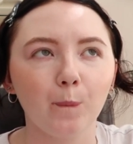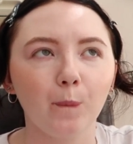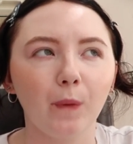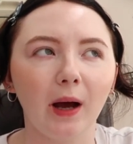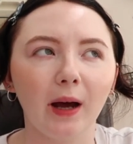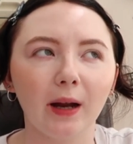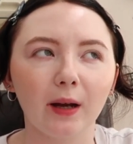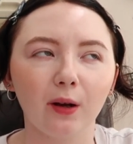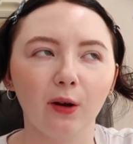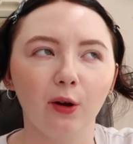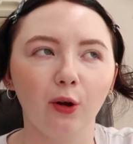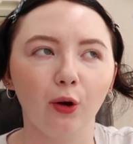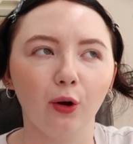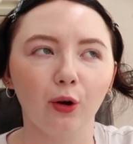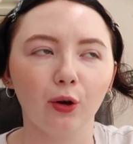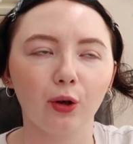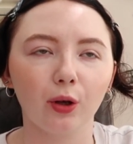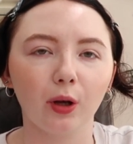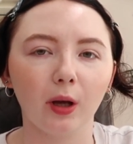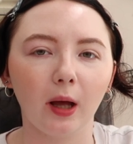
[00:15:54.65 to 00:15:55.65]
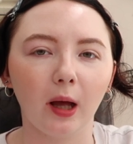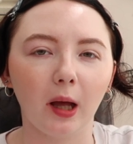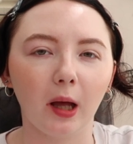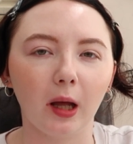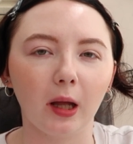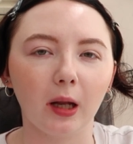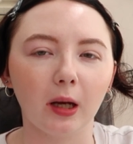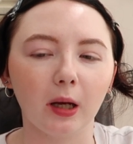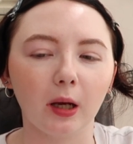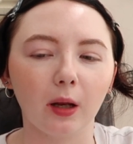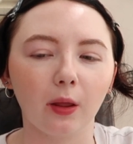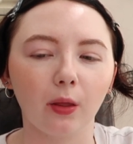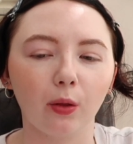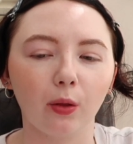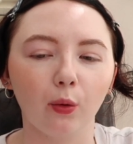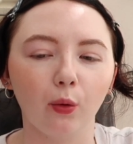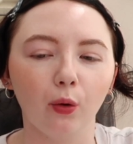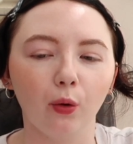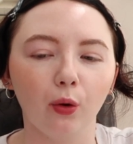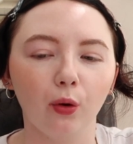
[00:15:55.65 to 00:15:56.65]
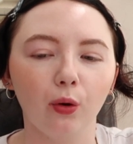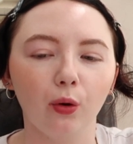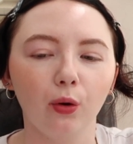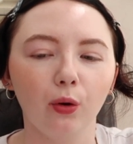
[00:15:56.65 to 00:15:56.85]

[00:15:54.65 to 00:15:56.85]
had a look and thought,